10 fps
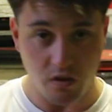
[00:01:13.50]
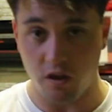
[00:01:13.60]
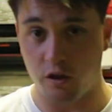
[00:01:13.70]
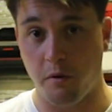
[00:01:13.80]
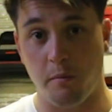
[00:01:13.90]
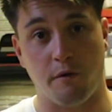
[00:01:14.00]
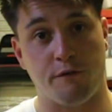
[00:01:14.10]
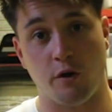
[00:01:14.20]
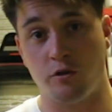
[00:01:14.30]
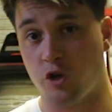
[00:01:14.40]
your mobile
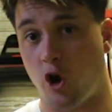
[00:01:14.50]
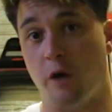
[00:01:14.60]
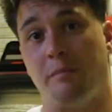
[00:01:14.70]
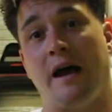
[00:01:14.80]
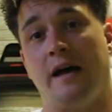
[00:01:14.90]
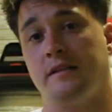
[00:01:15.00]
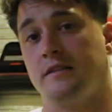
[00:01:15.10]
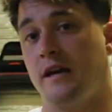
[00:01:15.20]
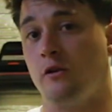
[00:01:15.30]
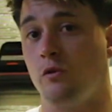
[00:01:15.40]
phones, your
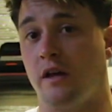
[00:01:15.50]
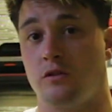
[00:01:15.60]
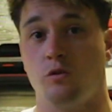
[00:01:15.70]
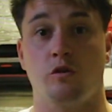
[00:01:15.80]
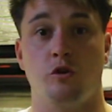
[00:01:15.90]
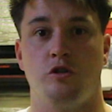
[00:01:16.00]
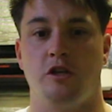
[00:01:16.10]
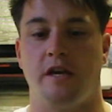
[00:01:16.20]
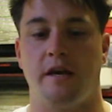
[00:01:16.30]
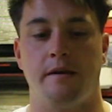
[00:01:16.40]
iPads, and all that sort of
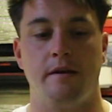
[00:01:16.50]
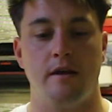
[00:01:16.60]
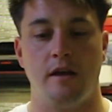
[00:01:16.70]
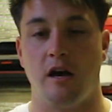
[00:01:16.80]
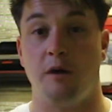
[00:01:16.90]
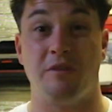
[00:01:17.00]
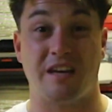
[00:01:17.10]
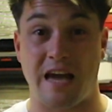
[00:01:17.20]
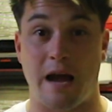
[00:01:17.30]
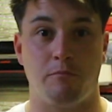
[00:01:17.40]
Gucci kit, your
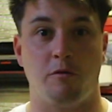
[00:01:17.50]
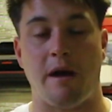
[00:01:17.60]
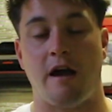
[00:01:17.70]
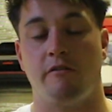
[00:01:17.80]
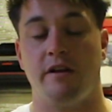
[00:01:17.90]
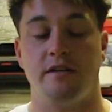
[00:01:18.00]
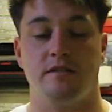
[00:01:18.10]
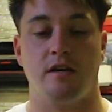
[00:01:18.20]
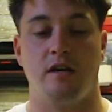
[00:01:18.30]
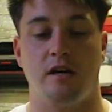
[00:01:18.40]
camera
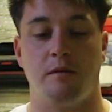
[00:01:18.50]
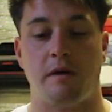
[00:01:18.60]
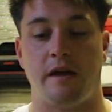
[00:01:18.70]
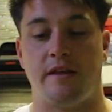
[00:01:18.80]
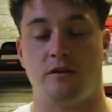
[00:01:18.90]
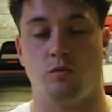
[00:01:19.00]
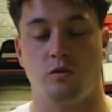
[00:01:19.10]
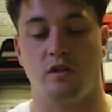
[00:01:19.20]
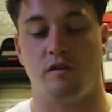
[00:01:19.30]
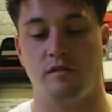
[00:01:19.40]
batteries, and that sort of
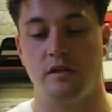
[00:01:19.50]
stuff.